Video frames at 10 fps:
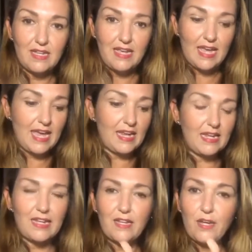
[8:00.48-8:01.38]
And
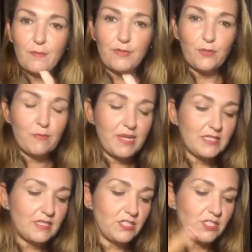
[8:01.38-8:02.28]
it can come through
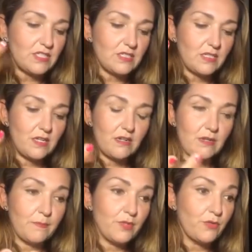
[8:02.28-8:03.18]
messages, it could
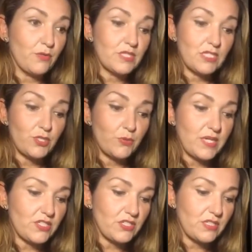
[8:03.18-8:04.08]
come through
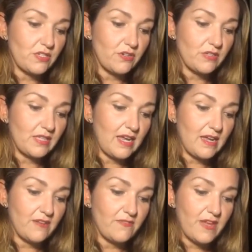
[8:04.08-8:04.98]
situations in your
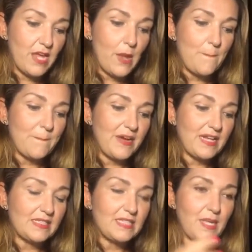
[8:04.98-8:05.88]
life, but
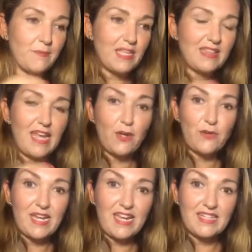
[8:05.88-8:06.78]
it's something that
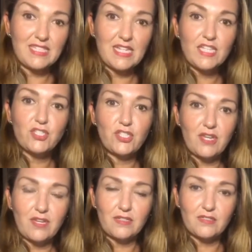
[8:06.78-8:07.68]
creates
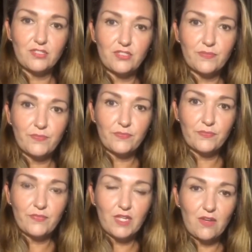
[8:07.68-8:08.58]
change.
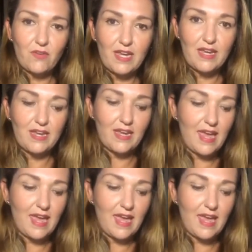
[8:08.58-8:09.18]
Okay?